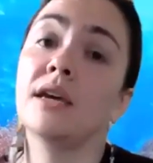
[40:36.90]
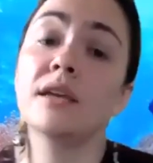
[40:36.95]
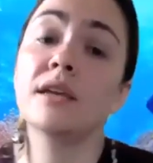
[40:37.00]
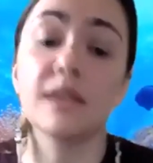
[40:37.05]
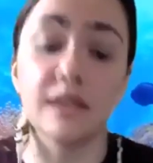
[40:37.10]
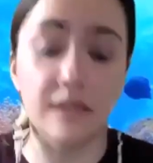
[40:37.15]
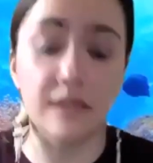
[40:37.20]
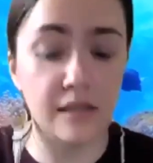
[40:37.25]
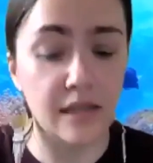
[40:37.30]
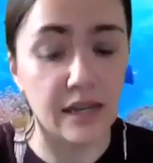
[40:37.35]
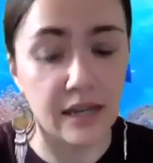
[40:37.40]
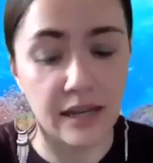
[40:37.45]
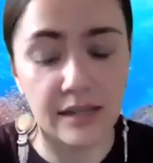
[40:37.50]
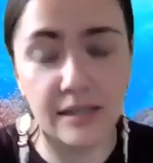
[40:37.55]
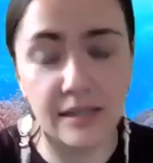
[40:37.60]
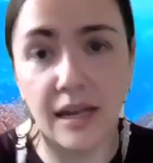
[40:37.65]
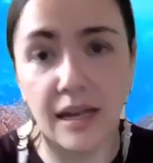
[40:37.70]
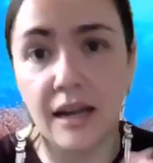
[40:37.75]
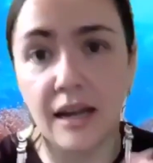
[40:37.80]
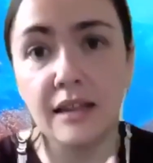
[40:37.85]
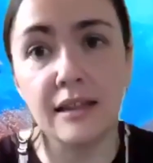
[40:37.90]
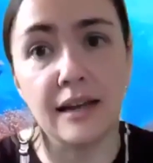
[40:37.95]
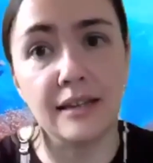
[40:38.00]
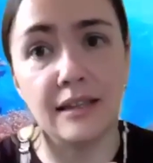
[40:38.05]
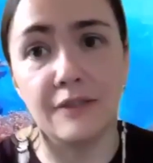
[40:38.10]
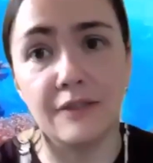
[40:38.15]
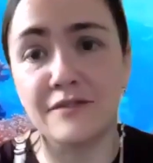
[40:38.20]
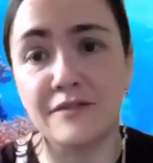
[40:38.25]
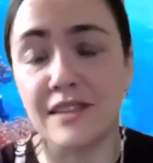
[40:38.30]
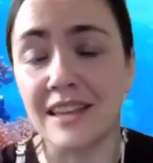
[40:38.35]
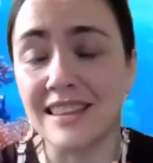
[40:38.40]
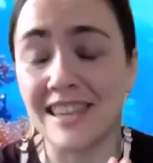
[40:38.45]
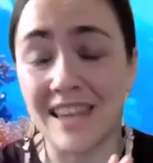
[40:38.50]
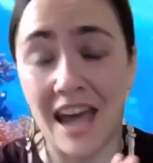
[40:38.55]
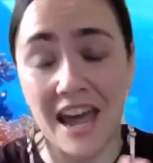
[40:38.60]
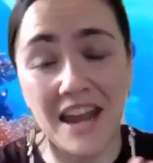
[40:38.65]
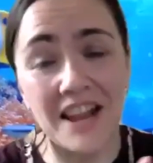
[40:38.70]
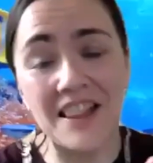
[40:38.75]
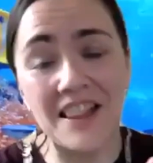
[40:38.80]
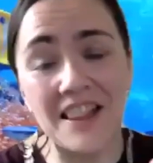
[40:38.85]
This is, like I said, like the, the
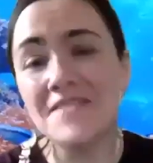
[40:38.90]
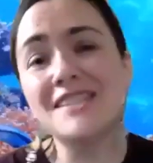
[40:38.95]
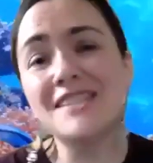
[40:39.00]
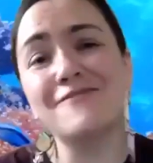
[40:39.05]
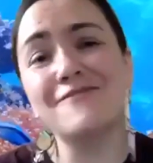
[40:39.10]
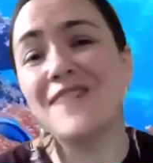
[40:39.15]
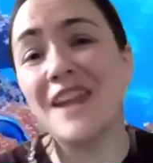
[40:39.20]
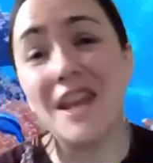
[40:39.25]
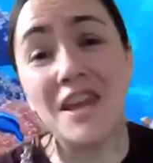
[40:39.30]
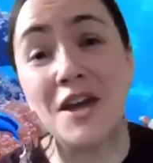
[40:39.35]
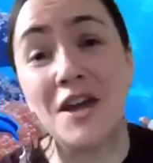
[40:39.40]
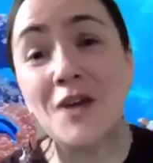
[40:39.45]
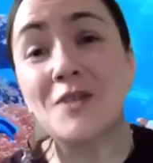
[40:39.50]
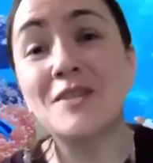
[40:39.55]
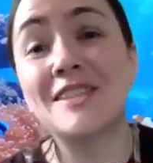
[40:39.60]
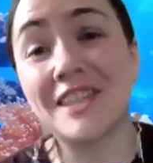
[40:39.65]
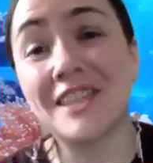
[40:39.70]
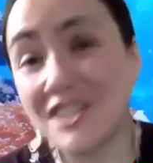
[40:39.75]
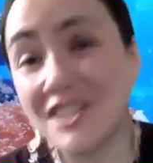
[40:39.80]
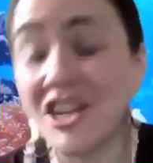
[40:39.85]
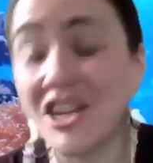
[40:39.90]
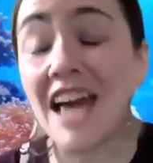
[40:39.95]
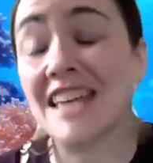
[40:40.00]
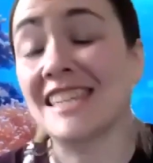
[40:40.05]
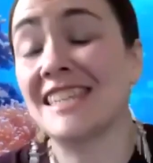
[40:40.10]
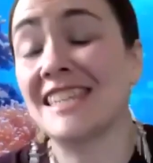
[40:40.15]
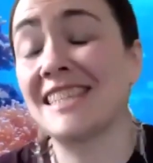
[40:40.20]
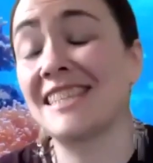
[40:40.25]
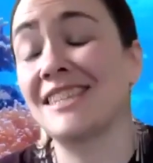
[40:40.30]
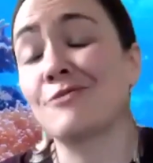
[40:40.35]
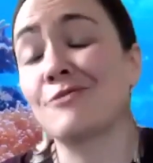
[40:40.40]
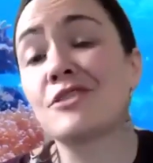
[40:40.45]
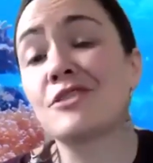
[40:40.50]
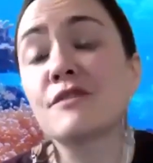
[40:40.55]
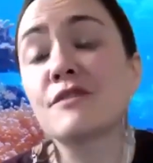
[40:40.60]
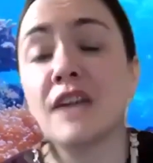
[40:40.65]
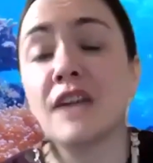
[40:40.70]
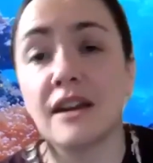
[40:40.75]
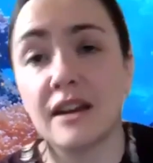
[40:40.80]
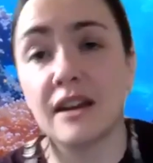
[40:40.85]
title of this video suggests,
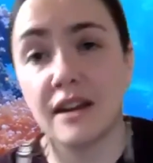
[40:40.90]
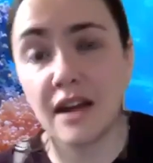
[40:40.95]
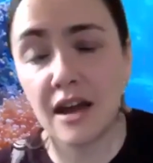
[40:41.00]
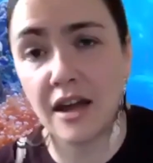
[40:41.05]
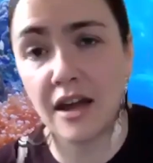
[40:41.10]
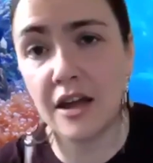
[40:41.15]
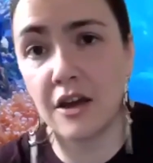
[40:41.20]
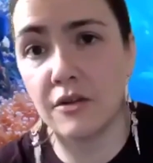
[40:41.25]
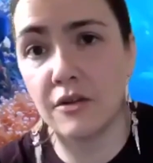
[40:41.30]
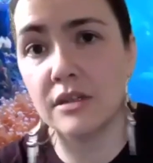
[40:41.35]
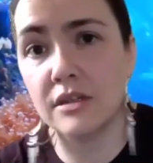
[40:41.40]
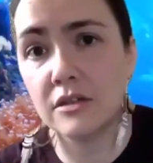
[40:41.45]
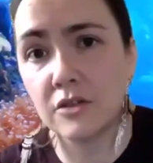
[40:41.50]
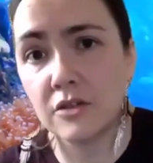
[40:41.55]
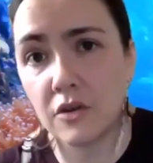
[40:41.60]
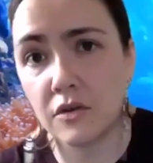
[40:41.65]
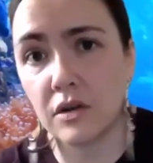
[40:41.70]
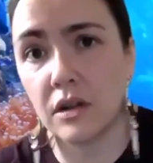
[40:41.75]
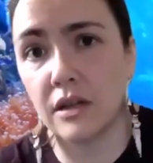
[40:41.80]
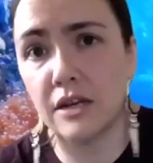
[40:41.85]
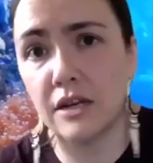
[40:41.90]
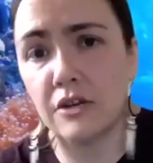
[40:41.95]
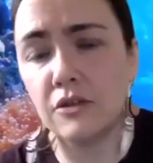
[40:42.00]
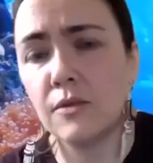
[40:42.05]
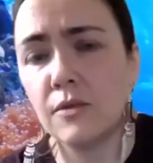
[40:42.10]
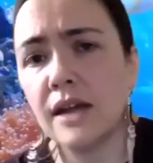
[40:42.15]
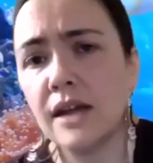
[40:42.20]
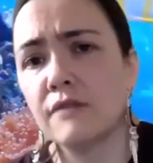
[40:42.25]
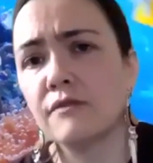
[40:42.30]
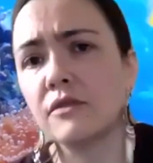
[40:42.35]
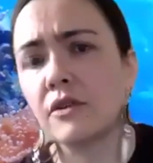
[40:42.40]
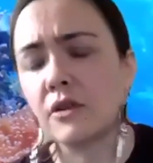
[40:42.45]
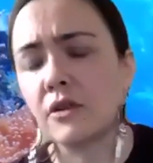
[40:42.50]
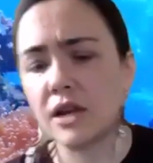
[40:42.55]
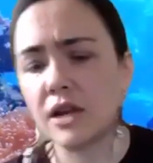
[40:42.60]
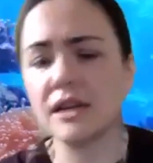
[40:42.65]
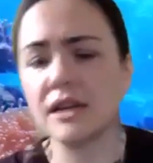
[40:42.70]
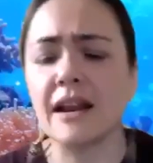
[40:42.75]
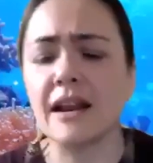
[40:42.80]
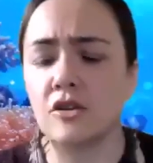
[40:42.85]
realtoughcandy.io is a totally new way of
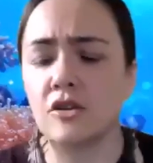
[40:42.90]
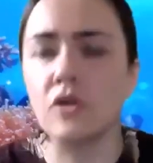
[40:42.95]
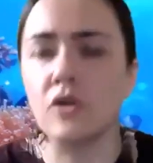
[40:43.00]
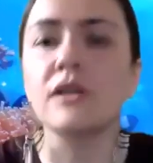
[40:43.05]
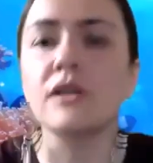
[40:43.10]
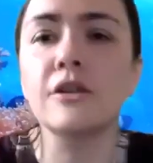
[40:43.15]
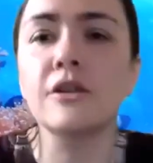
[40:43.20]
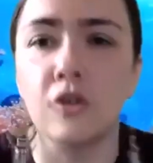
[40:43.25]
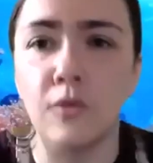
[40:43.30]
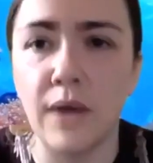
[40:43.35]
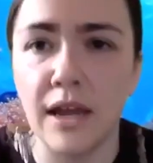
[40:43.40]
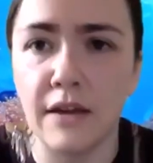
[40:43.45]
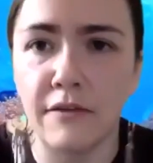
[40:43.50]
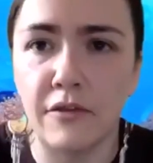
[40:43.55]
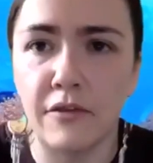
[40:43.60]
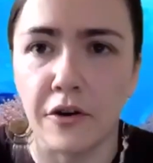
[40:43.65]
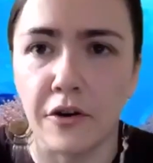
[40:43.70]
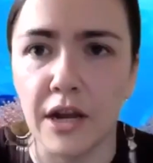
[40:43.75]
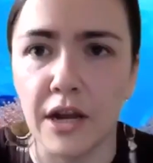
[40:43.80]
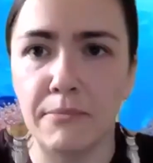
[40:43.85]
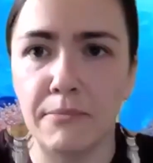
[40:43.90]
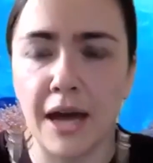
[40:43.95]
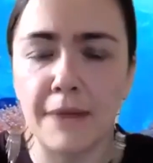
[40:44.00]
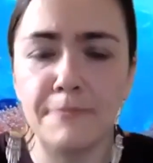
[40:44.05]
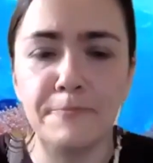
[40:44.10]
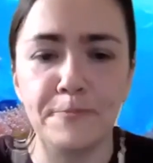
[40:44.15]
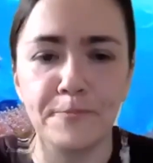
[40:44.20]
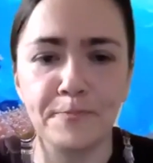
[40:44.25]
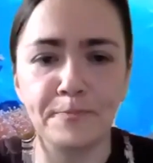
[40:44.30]
learning, not a totally new way of learning, but